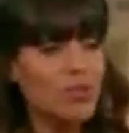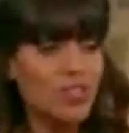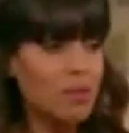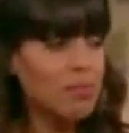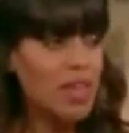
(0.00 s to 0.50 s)

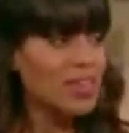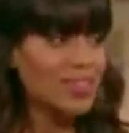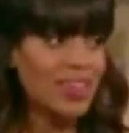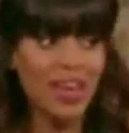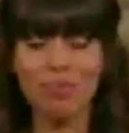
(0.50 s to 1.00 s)
most
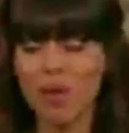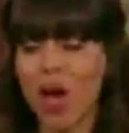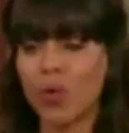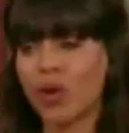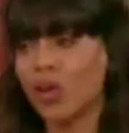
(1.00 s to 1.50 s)
amazing,
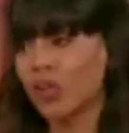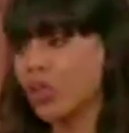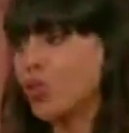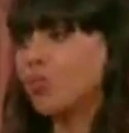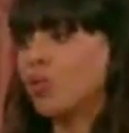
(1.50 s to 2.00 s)
empowering
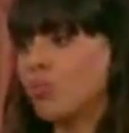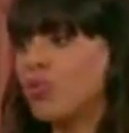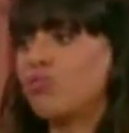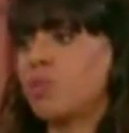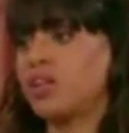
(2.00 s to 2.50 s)
global
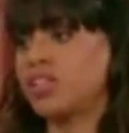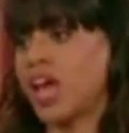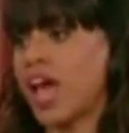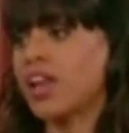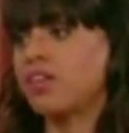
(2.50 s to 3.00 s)
movement
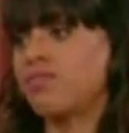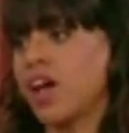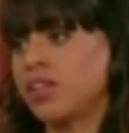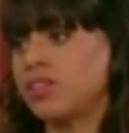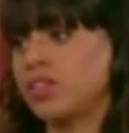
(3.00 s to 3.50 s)
to end
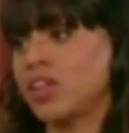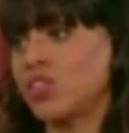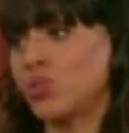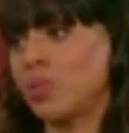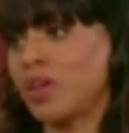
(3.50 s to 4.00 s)
violence
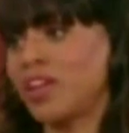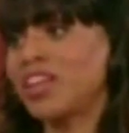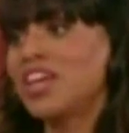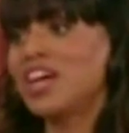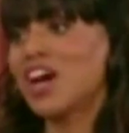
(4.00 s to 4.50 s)
against women.
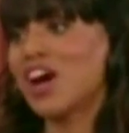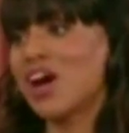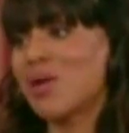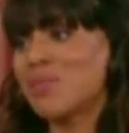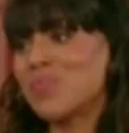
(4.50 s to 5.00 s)

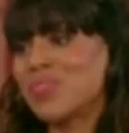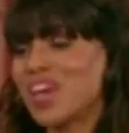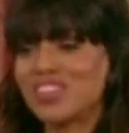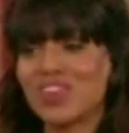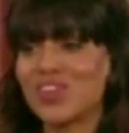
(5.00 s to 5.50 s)

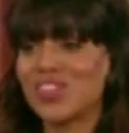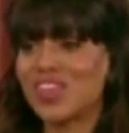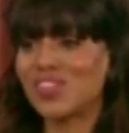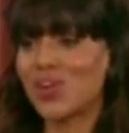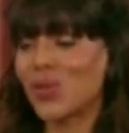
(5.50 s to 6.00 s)
That's
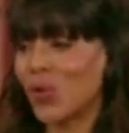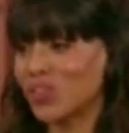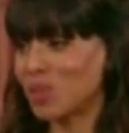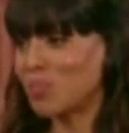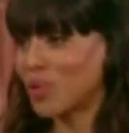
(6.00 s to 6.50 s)
our goal,
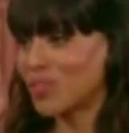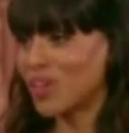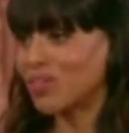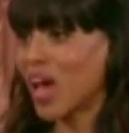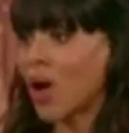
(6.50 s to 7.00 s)
is to put
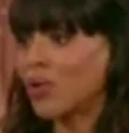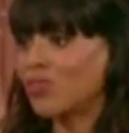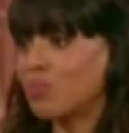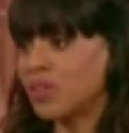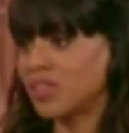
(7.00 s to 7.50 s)
ourselves out
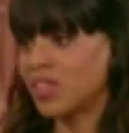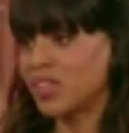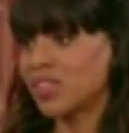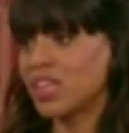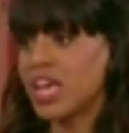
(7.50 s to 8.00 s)
of
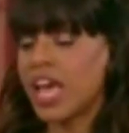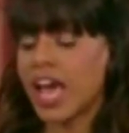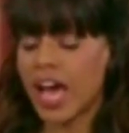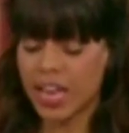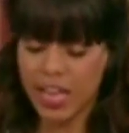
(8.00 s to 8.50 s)
business.
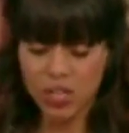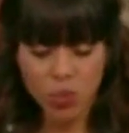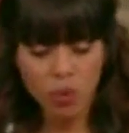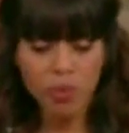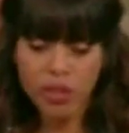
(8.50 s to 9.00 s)
And it's
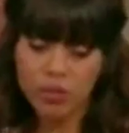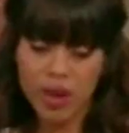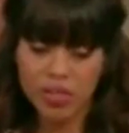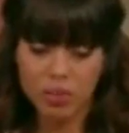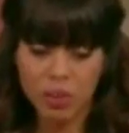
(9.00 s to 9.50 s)
1 Billion
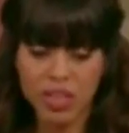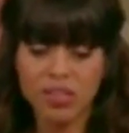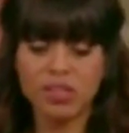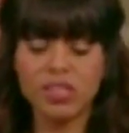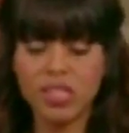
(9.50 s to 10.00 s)
Rising
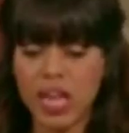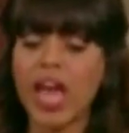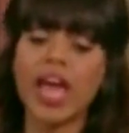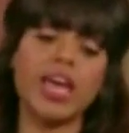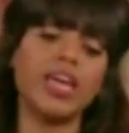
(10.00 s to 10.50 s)
because
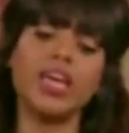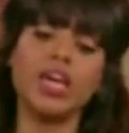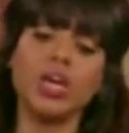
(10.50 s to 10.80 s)
today,